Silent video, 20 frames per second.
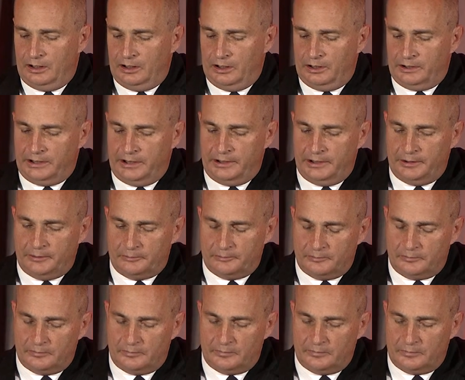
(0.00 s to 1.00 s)
Again,
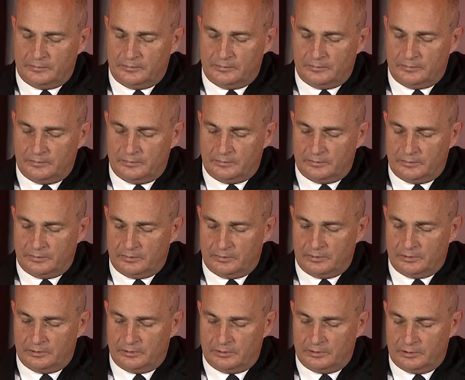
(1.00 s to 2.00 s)

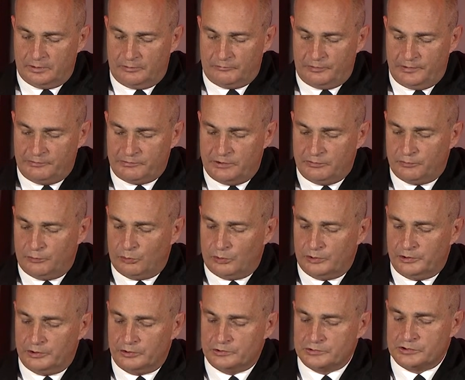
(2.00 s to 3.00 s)
I'm 54
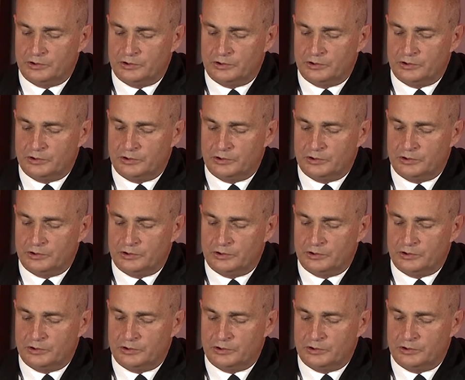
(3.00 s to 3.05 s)
years